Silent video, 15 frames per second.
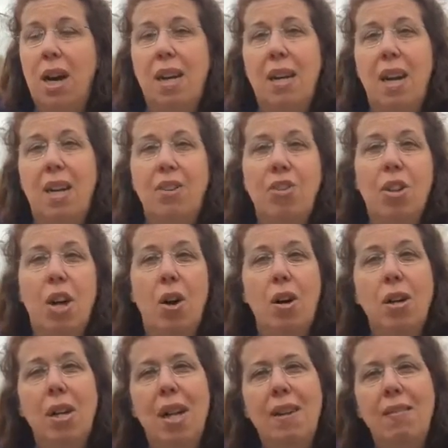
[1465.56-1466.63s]
I, I don't know.
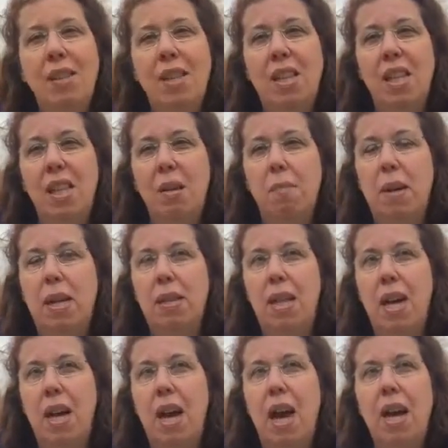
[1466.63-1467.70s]
I'm gonna have to think about
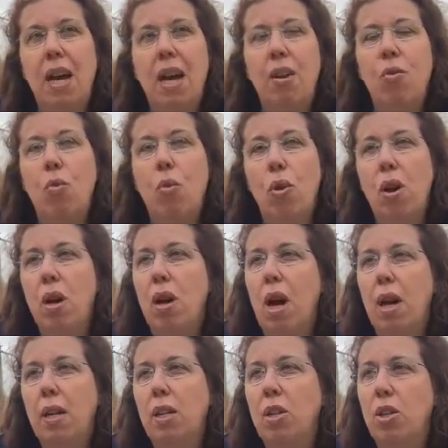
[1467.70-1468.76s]
that. I, I or
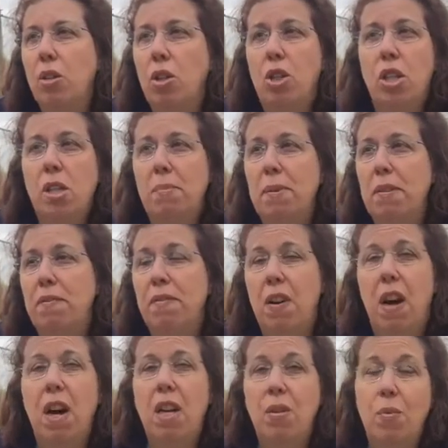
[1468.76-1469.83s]
I could just be
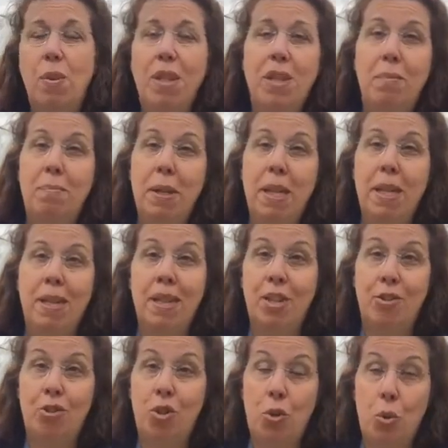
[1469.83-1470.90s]
fine with it being a
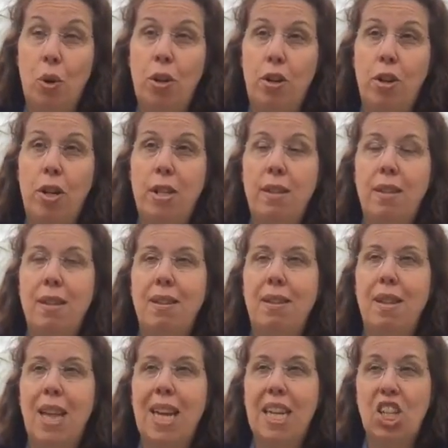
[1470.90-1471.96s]
little shorter. It's
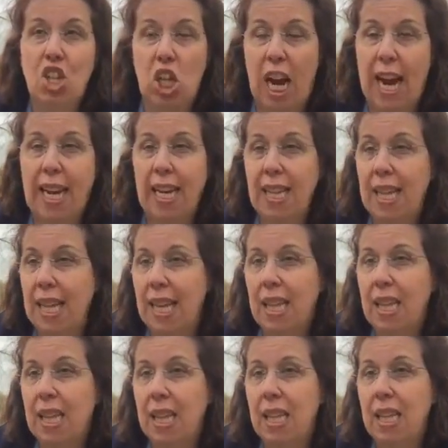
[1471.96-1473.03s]
it's like a jacket
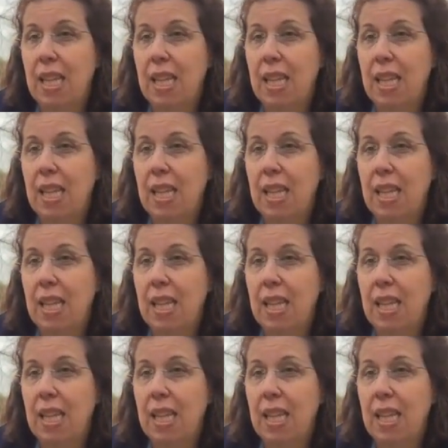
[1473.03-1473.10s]
length.